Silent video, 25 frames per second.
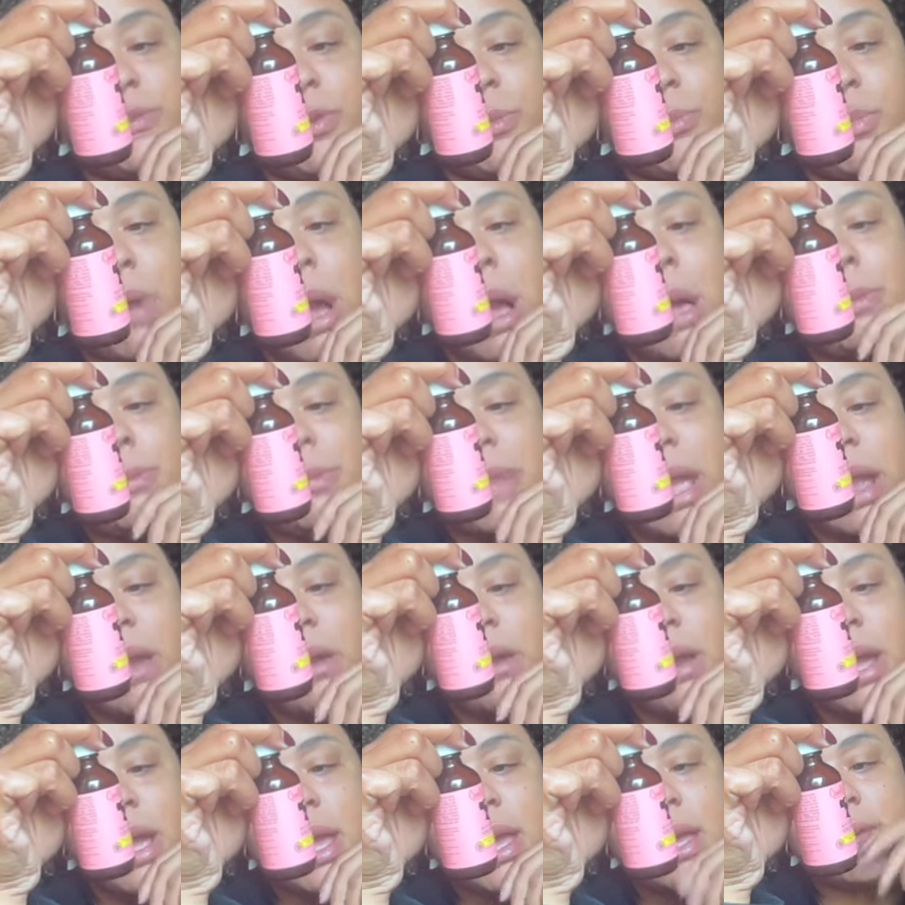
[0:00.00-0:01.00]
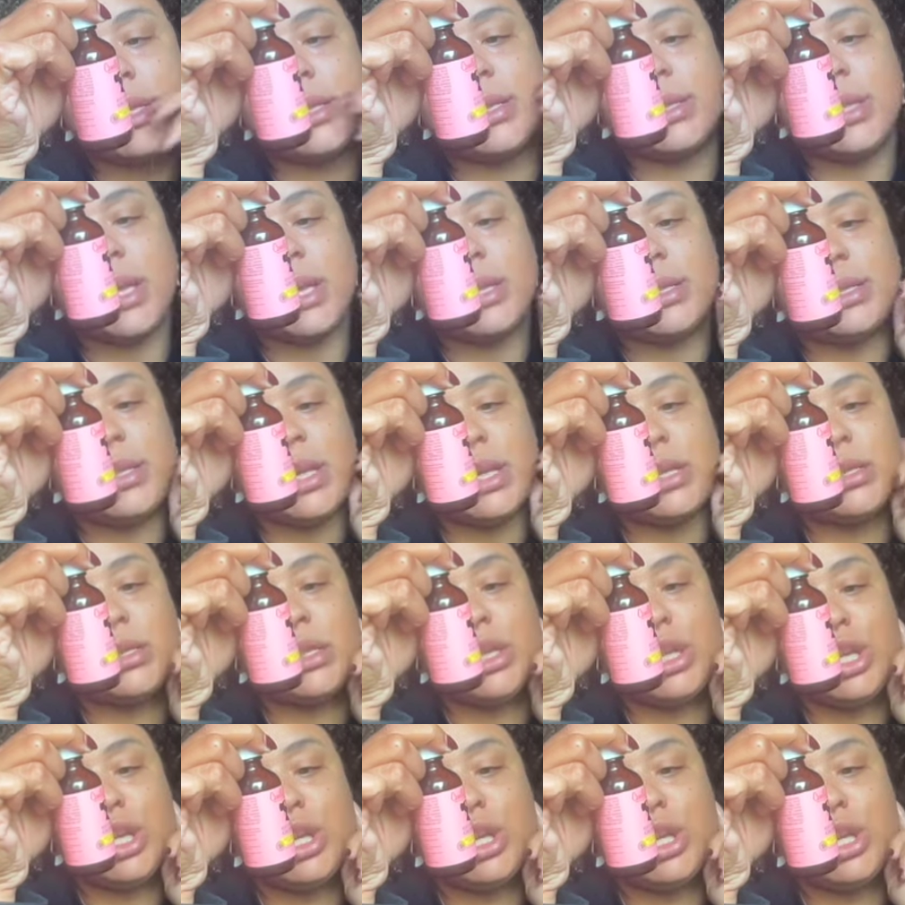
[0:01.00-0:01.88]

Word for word: For problem areas, it says to